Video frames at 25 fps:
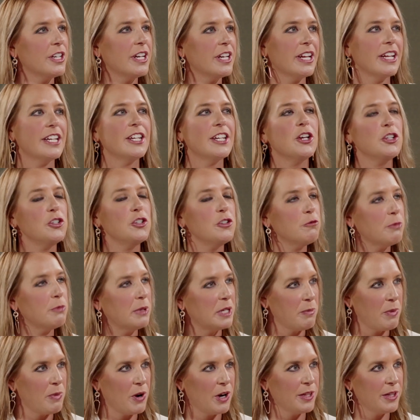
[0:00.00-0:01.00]
and I know you've
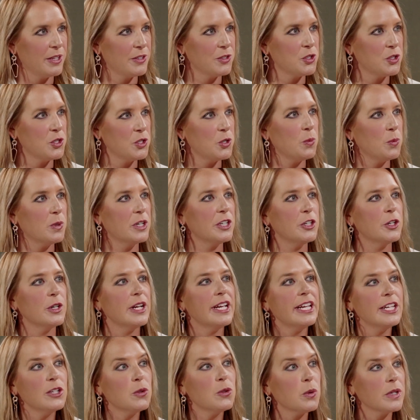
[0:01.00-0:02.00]
been a part of this too, where you're
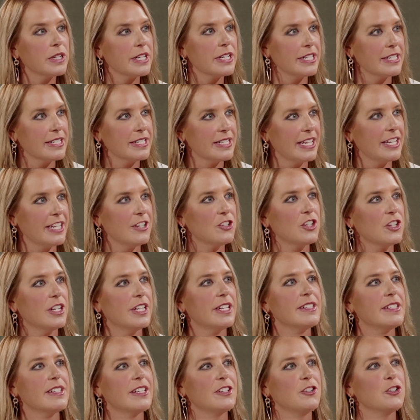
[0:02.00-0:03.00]
in
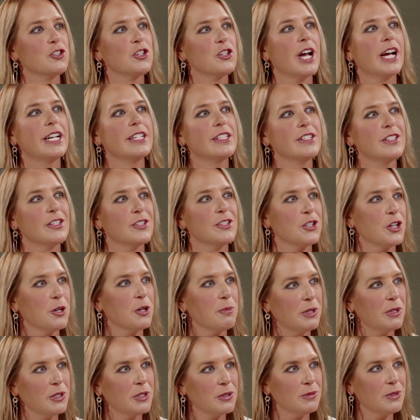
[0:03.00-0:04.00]
organizations and you're trying to
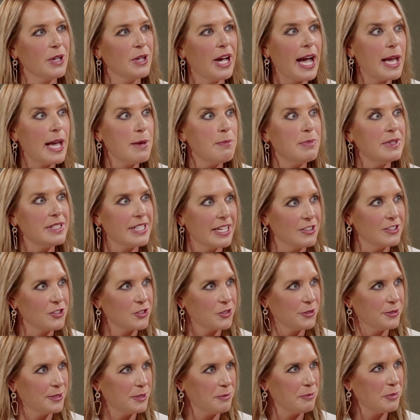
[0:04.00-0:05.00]
determine high
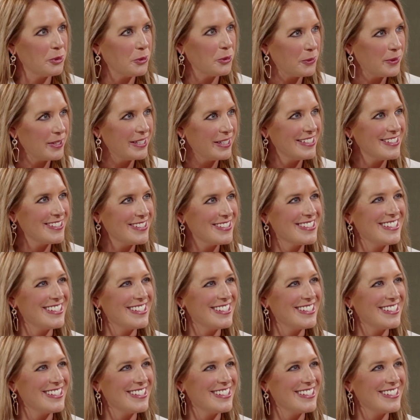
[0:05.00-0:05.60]
potential employees.